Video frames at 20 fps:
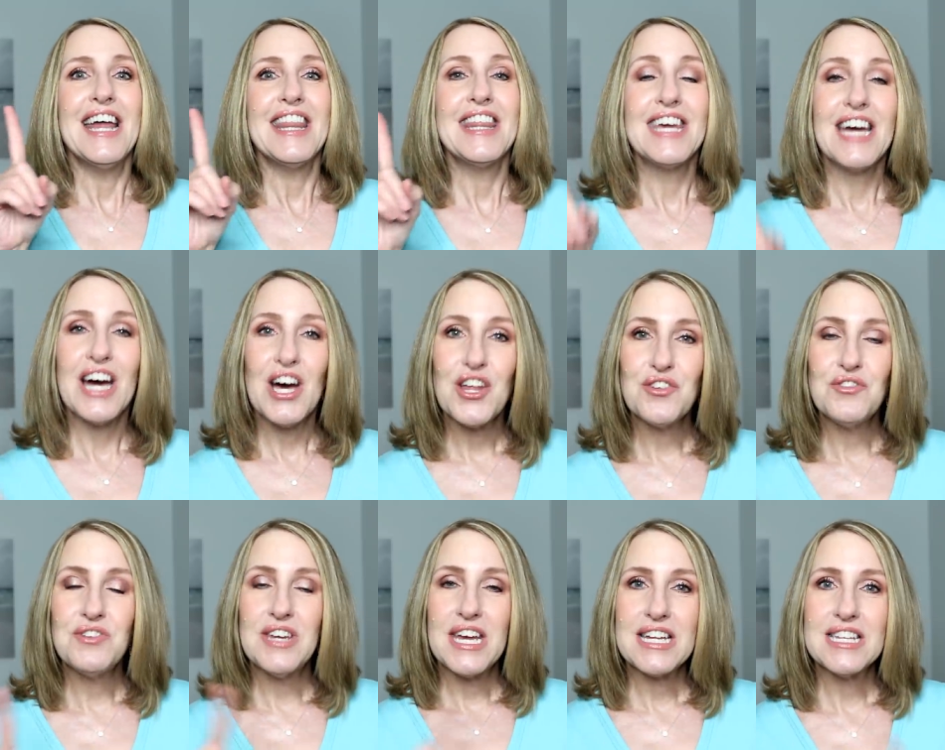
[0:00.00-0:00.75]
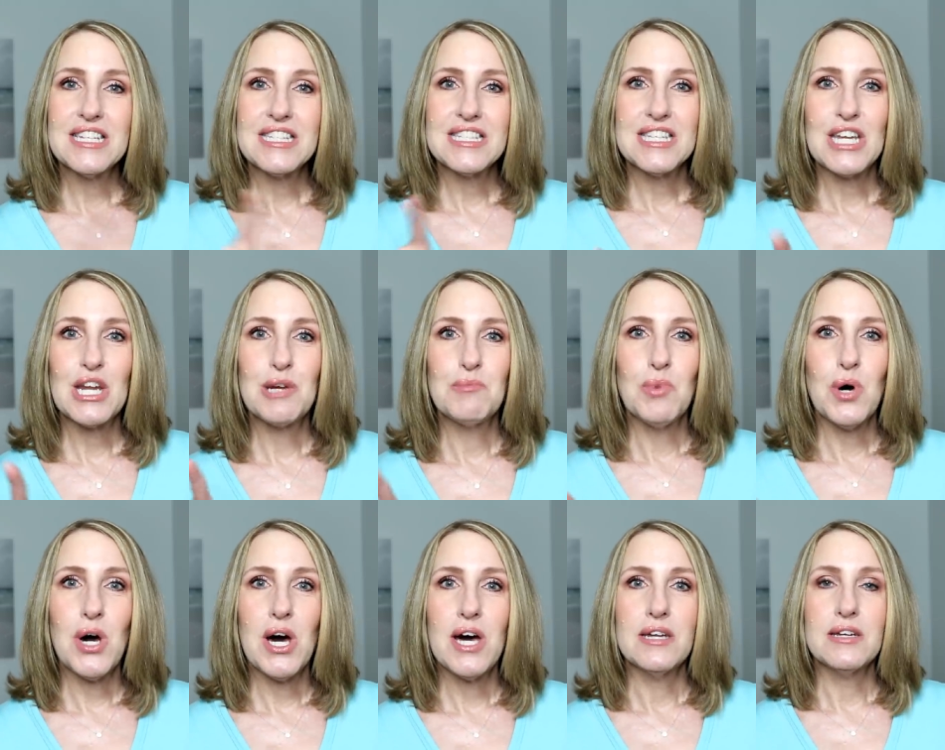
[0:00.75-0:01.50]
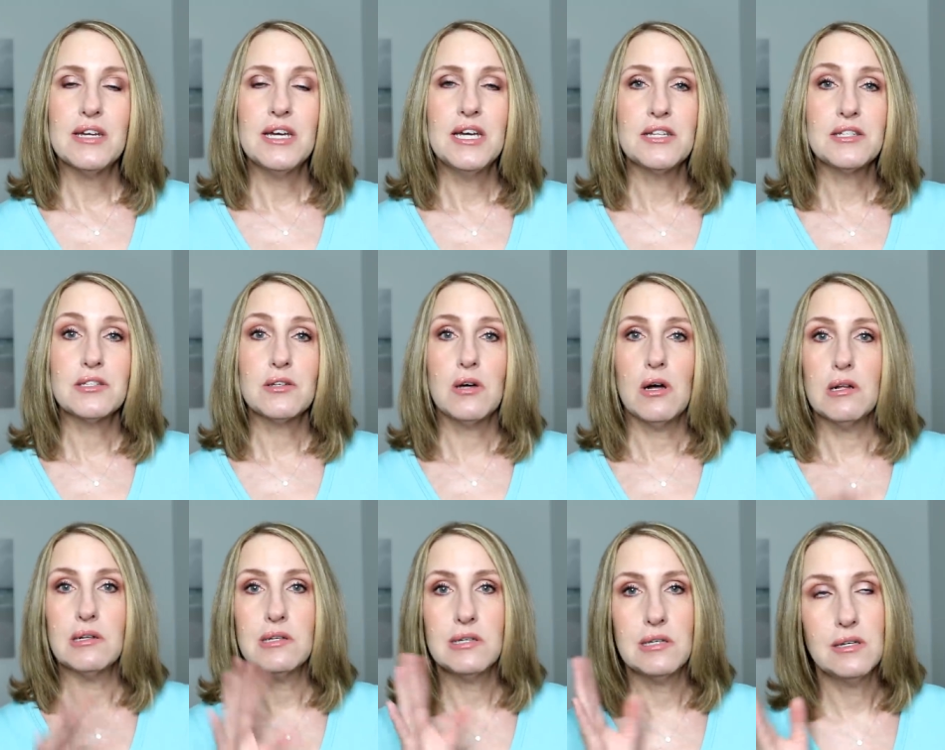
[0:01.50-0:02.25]
The other necklace that I bought, it's
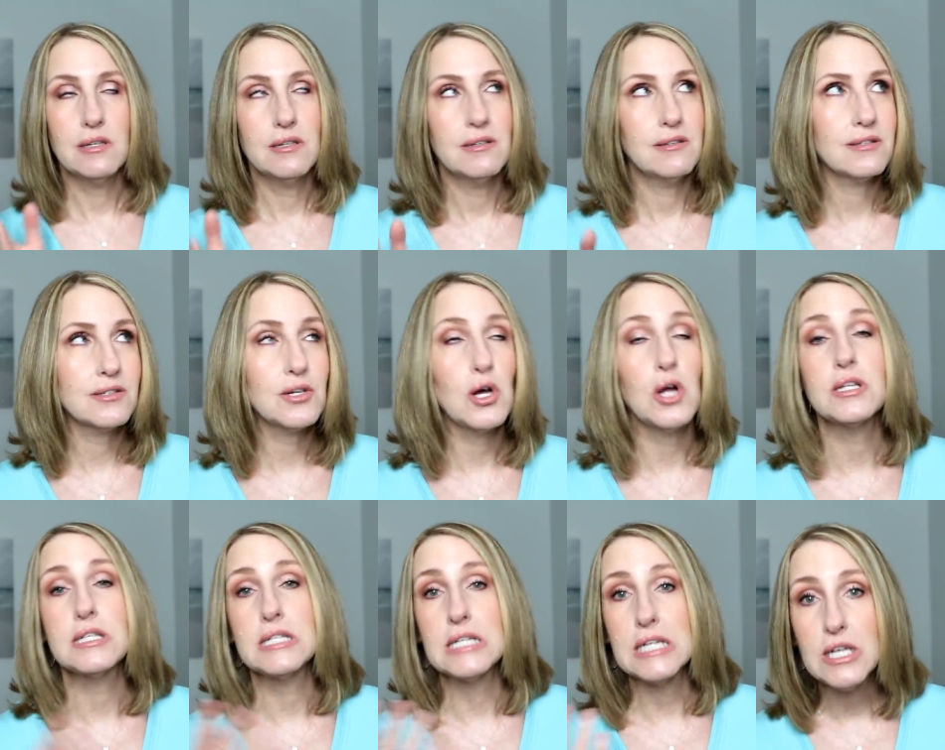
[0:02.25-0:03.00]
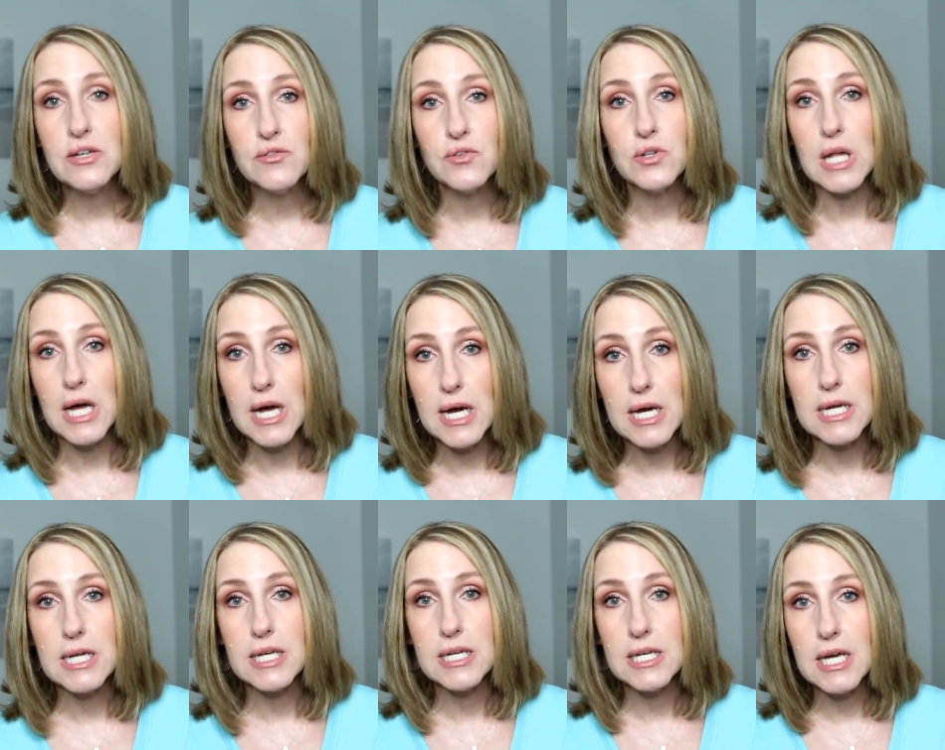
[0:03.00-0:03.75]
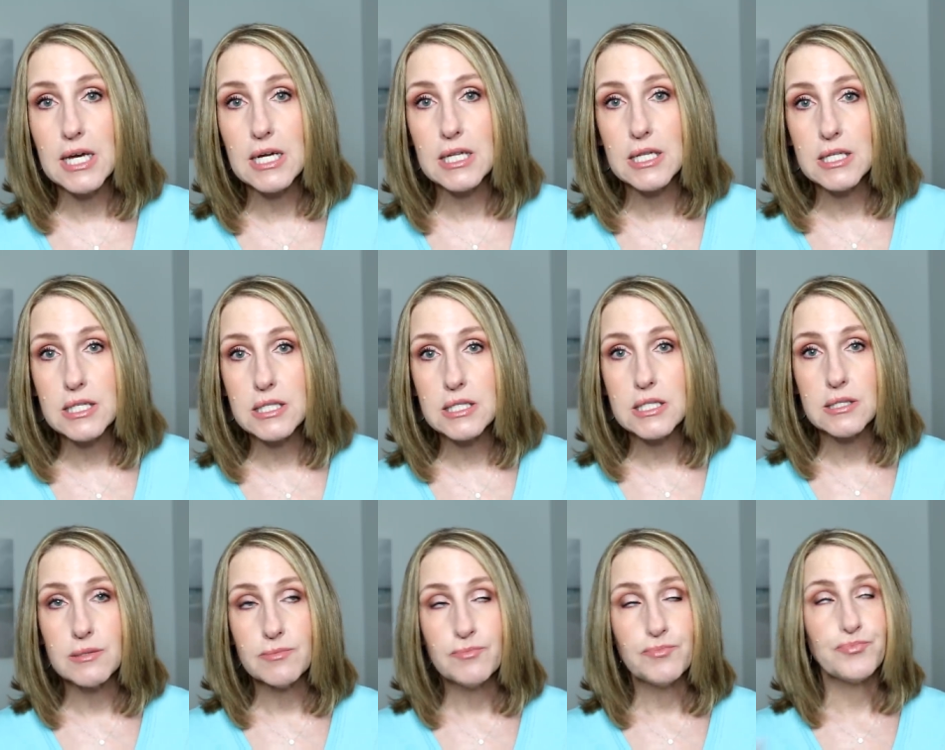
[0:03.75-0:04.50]
called, it's called an evil eye
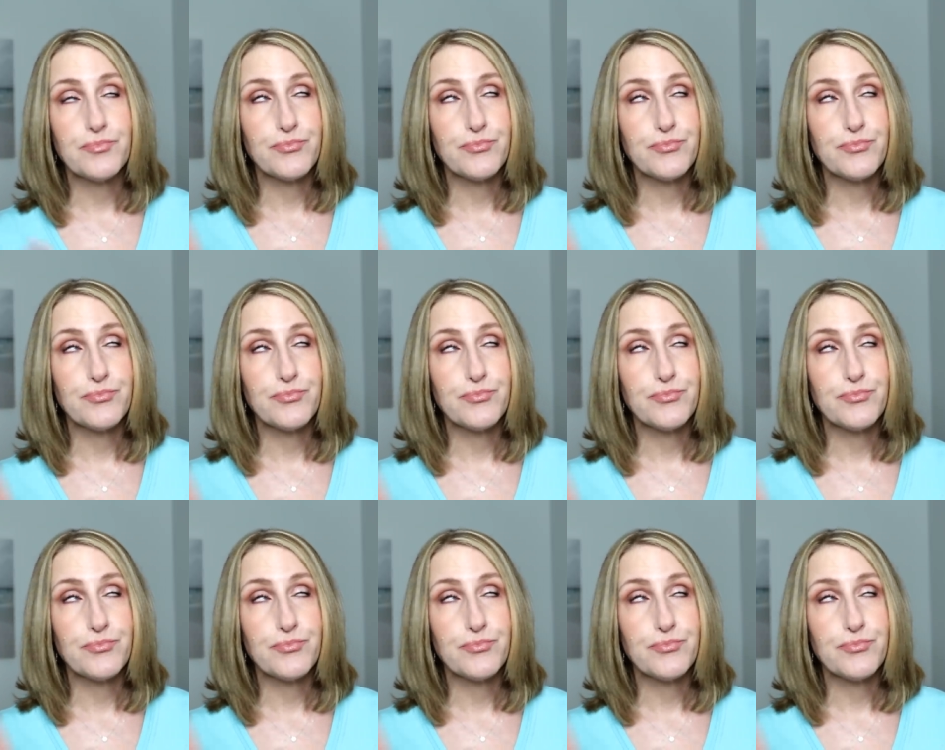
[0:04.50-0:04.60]
necklace.